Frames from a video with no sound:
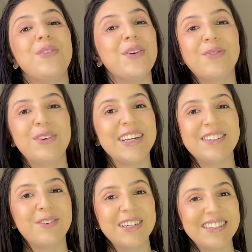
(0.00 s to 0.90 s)
feel free
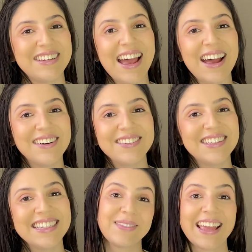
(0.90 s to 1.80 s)
to reach
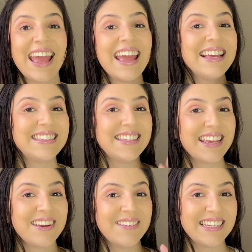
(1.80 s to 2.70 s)
out.
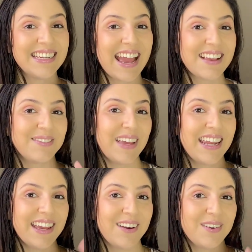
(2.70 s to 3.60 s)
See you in the next
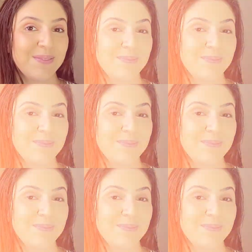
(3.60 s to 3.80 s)
video.